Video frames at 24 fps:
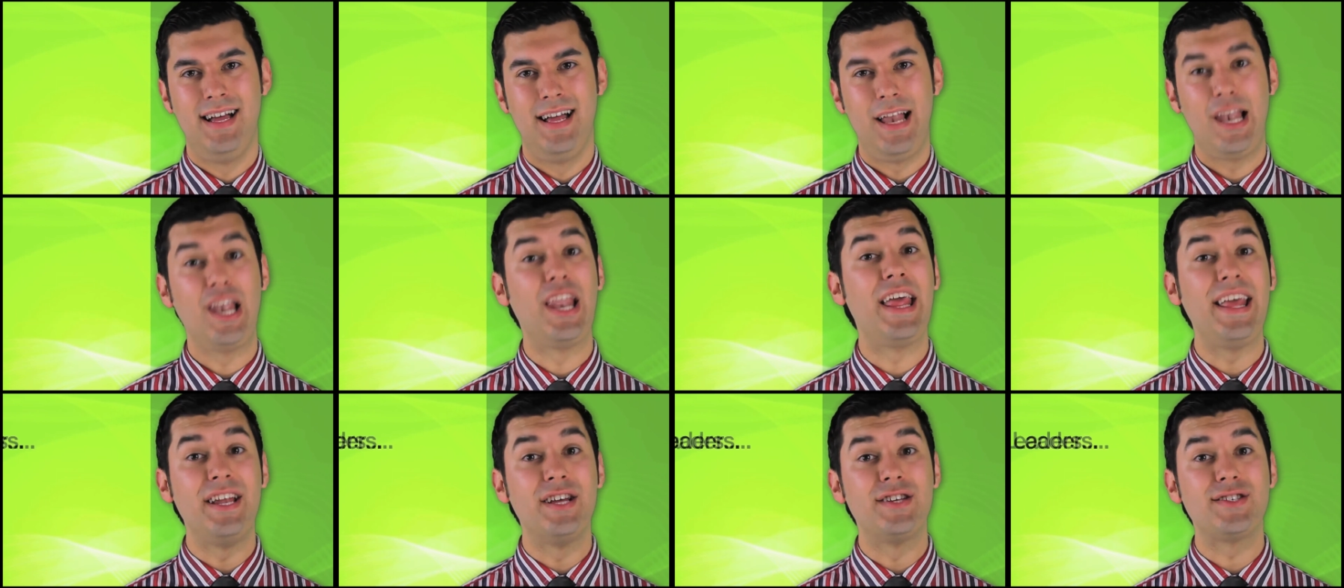
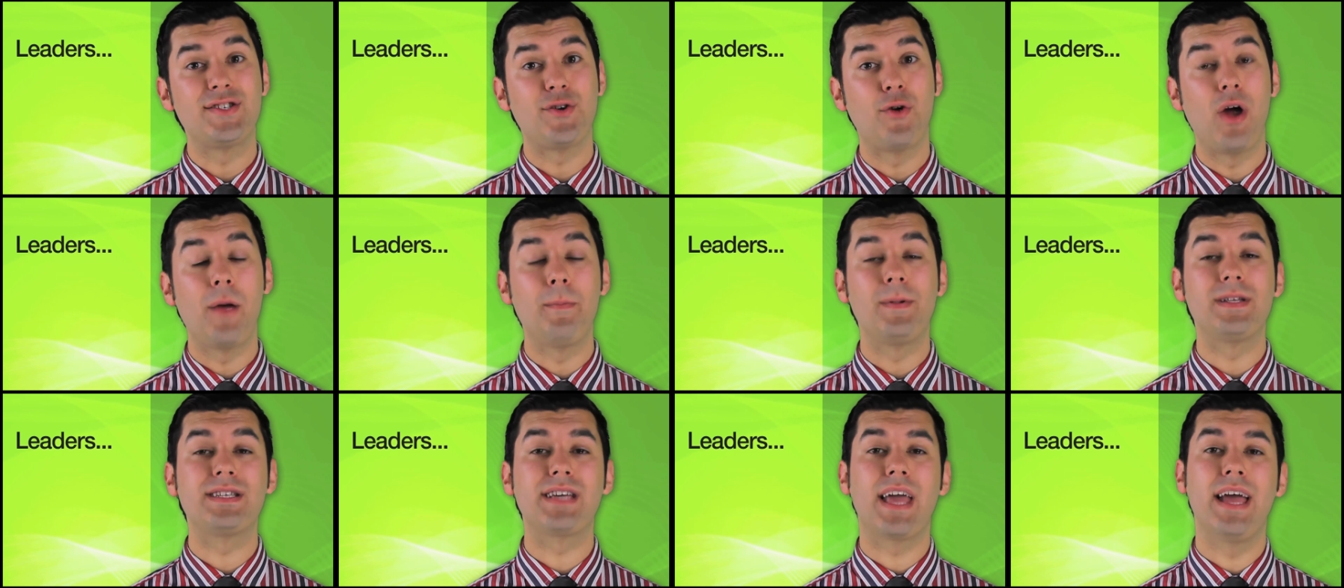Leaders are
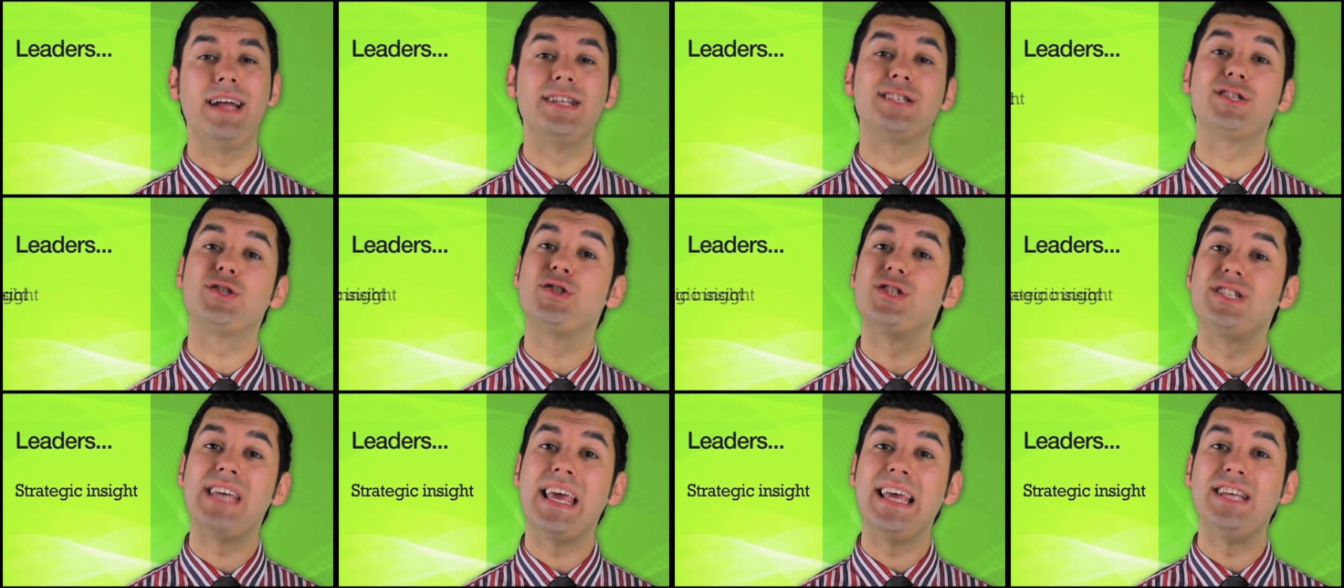able to gain
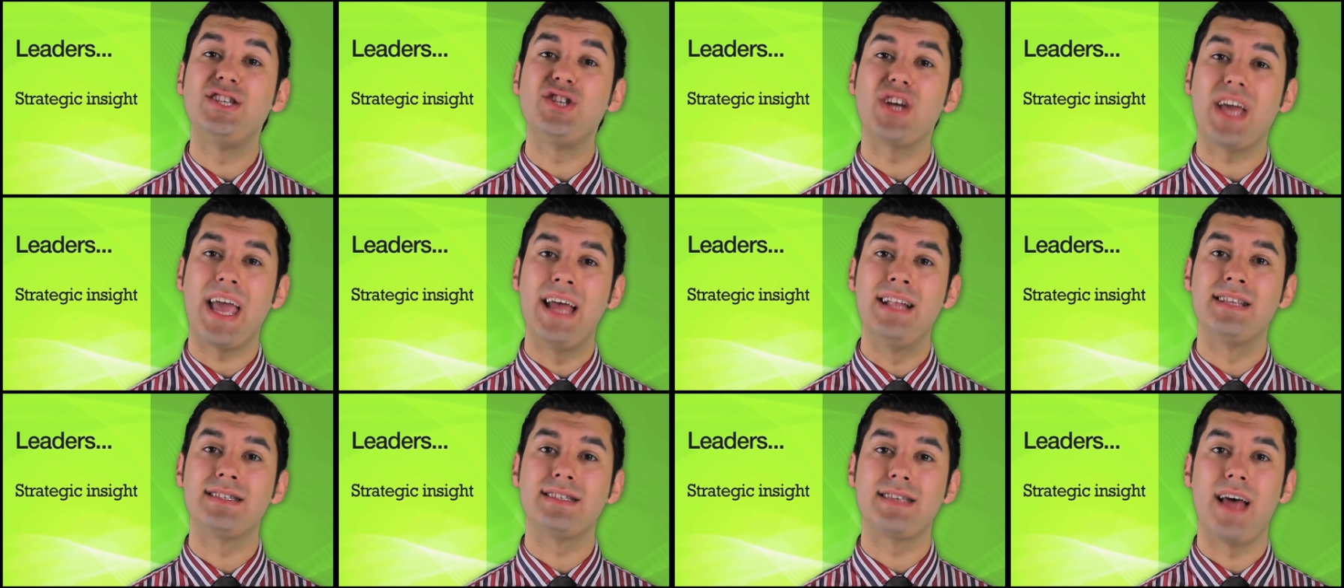strategic
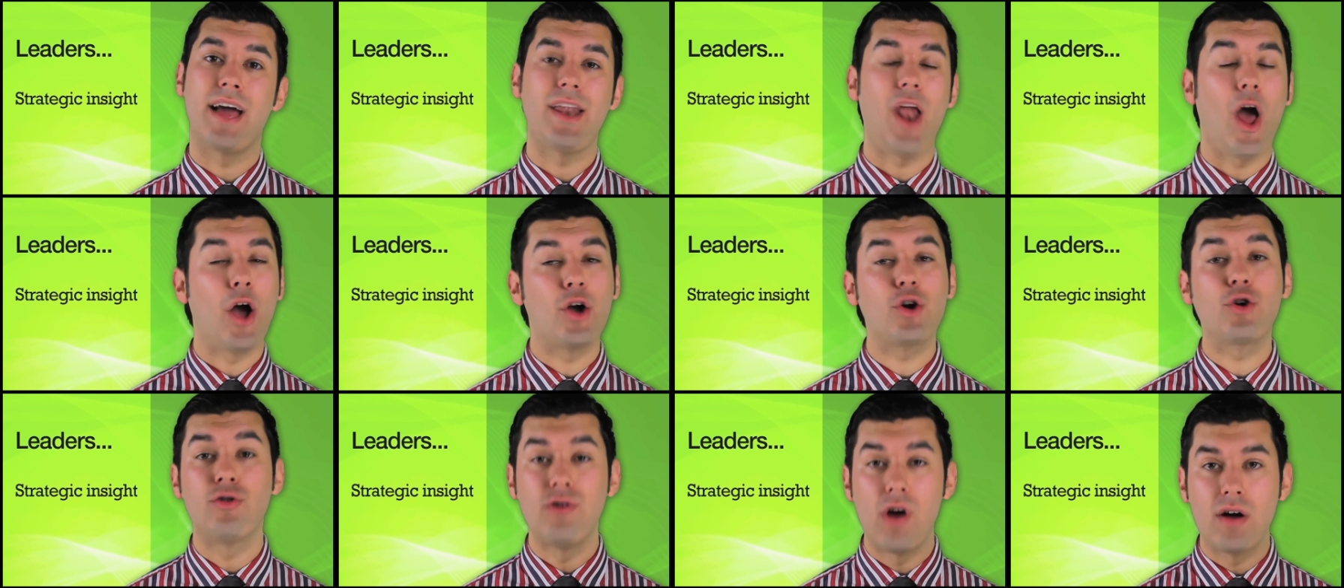insight
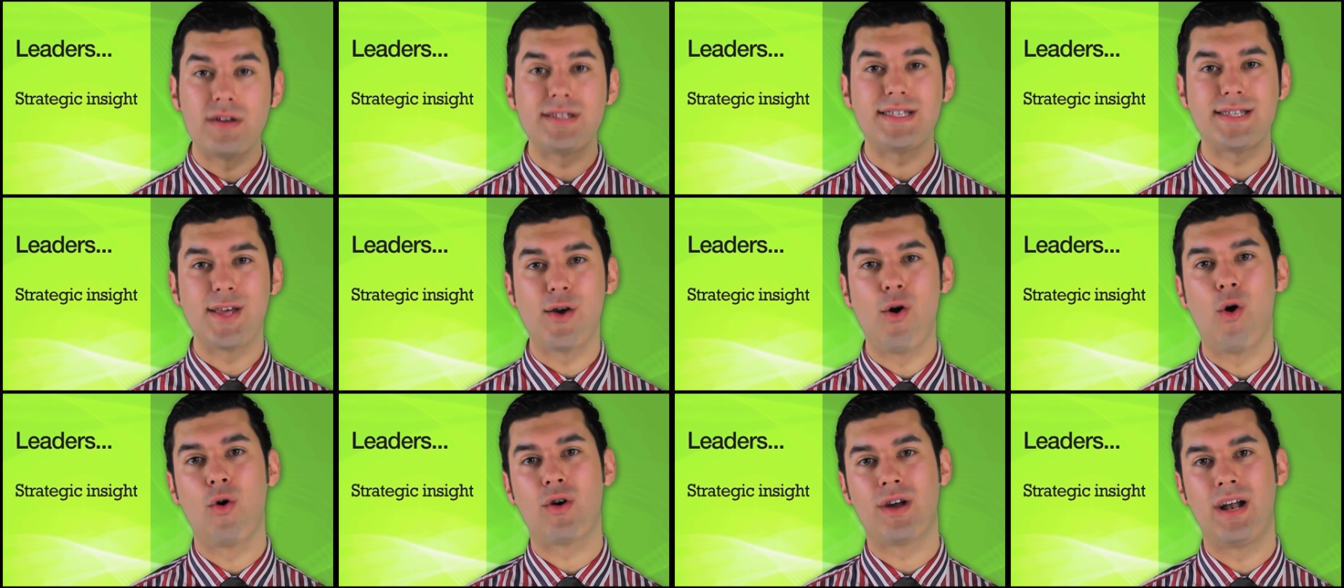across
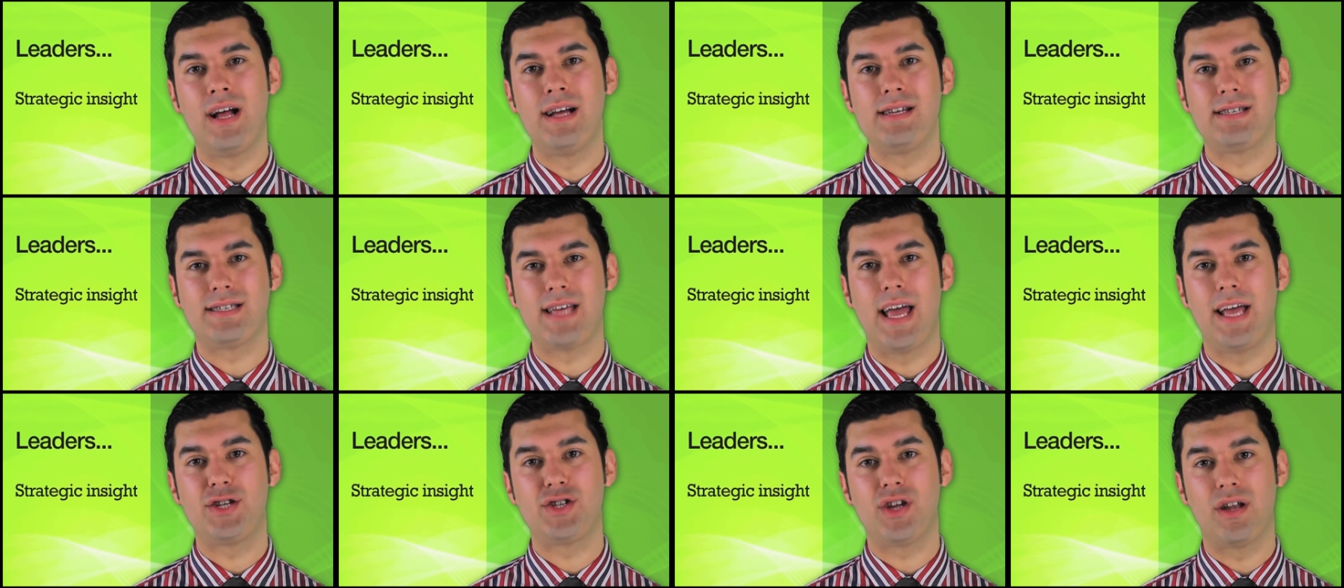the
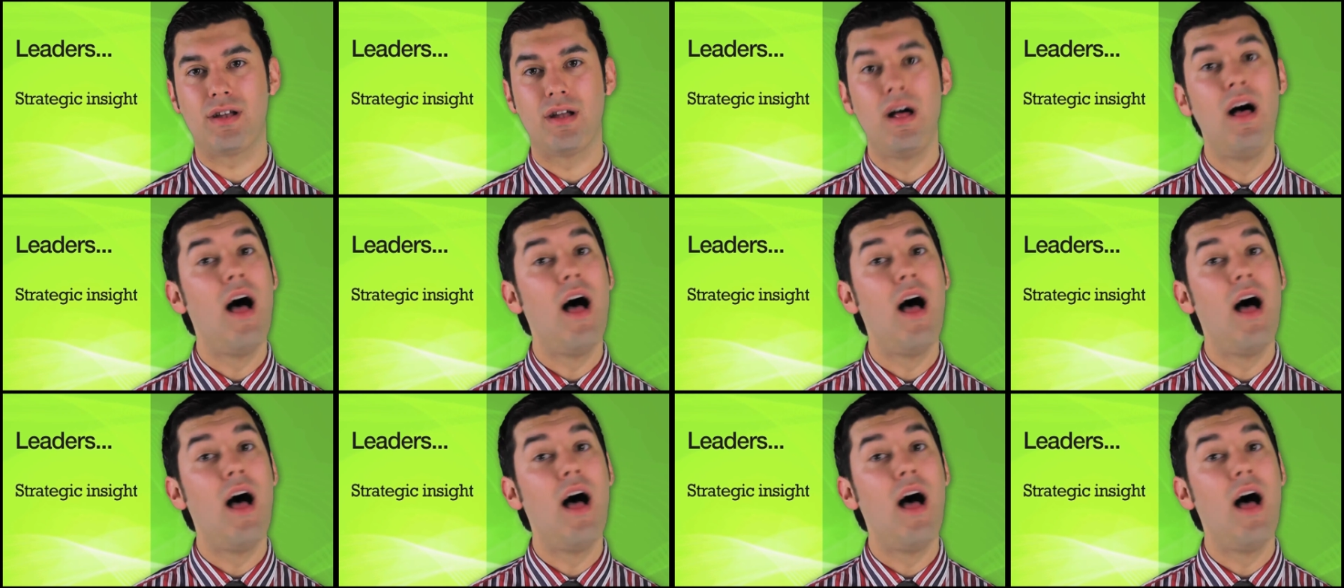organization,